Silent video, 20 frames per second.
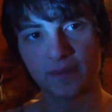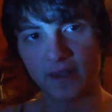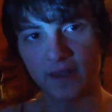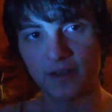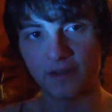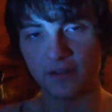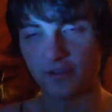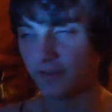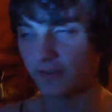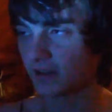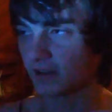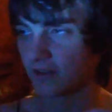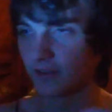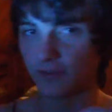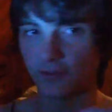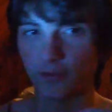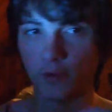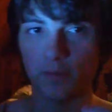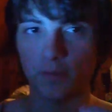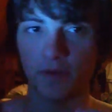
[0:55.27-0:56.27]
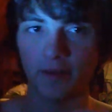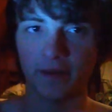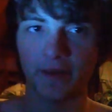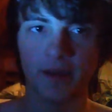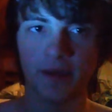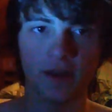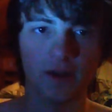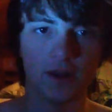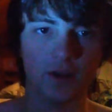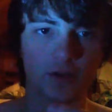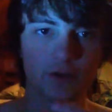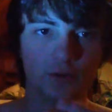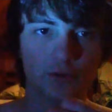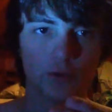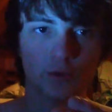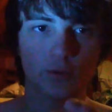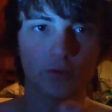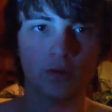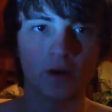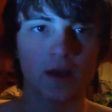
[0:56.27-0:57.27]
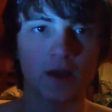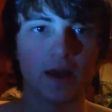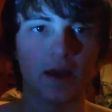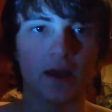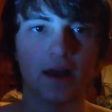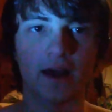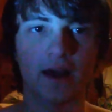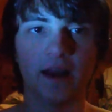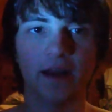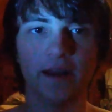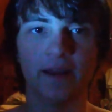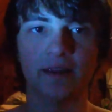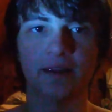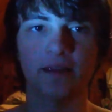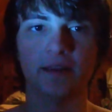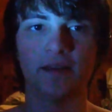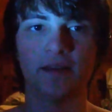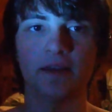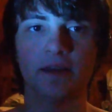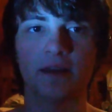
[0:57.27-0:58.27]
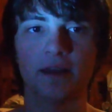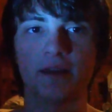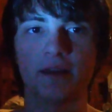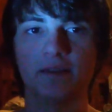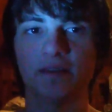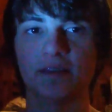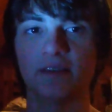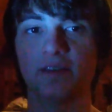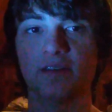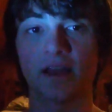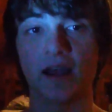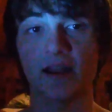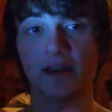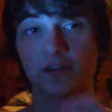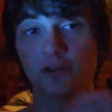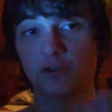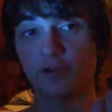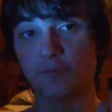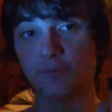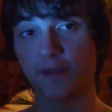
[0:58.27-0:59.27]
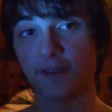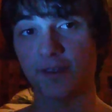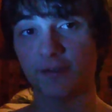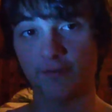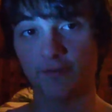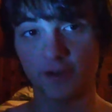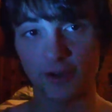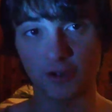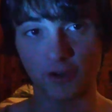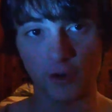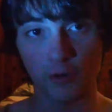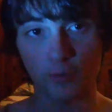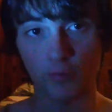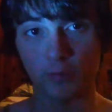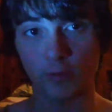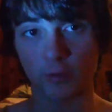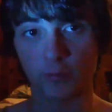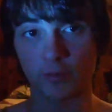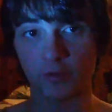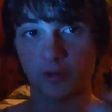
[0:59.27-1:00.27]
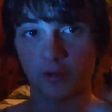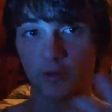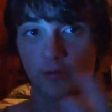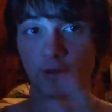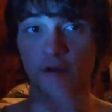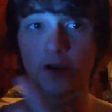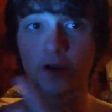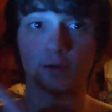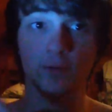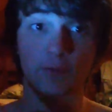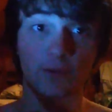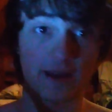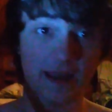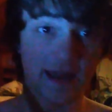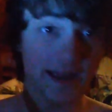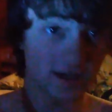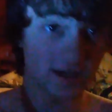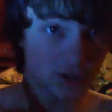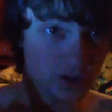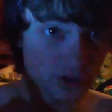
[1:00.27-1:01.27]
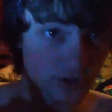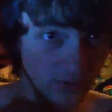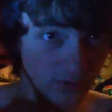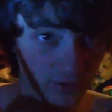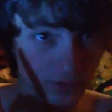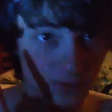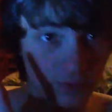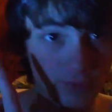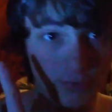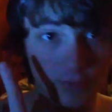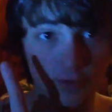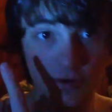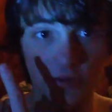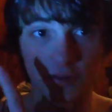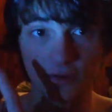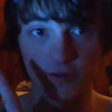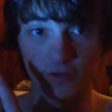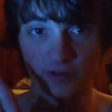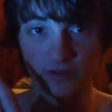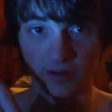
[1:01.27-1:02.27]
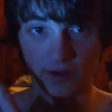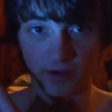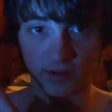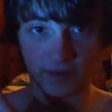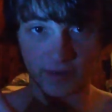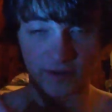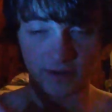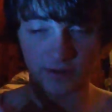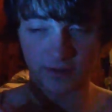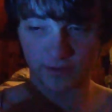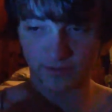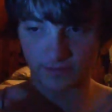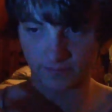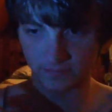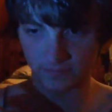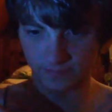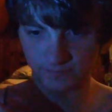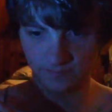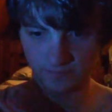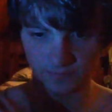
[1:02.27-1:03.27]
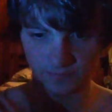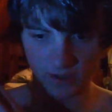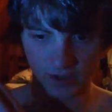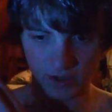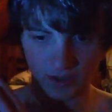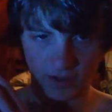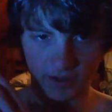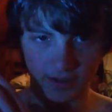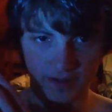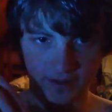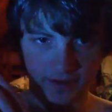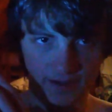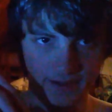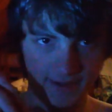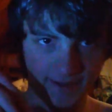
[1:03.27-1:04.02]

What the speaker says: It is fucking stupid. So I decided to make a video where we do a reaction, one of those little things, on